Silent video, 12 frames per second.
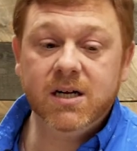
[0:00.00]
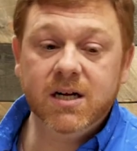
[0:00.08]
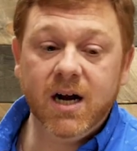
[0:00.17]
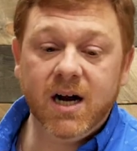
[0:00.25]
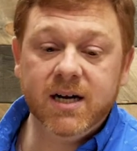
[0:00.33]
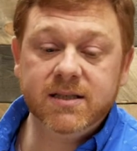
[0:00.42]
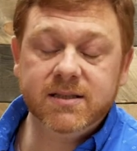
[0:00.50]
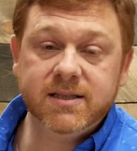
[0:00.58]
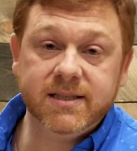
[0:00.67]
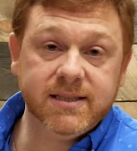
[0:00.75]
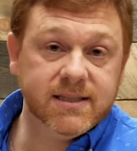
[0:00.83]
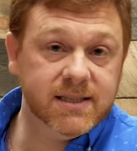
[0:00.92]
God
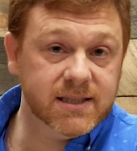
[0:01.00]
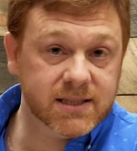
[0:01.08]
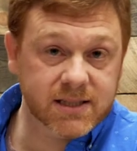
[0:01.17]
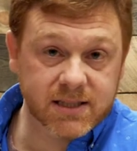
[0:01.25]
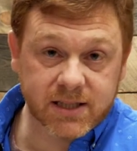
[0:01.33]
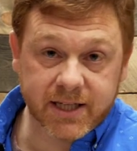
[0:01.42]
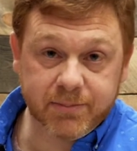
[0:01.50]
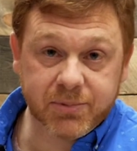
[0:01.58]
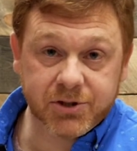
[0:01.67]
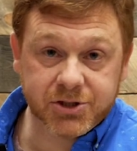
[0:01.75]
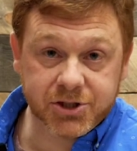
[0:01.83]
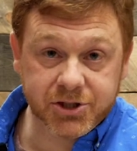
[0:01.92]
consistently
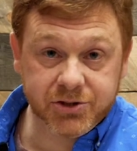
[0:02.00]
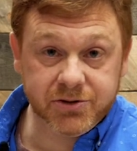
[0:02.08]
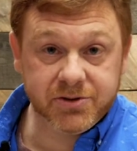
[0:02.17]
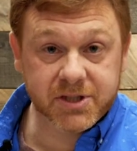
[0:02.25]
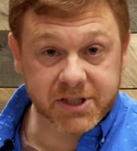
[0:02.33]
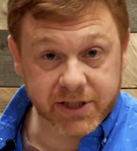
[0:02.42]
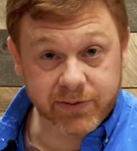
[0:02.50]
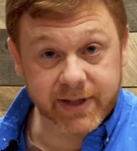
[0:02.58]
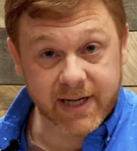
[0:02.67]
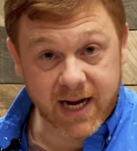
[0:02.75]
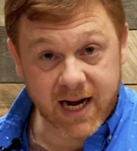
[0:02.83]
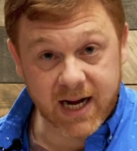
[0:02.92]
pursues you
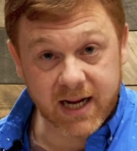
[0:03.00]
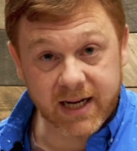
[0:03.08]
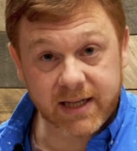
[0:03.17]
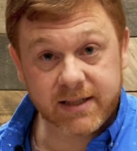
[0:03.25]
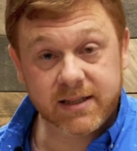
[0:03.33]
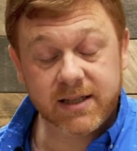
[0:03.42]
and I,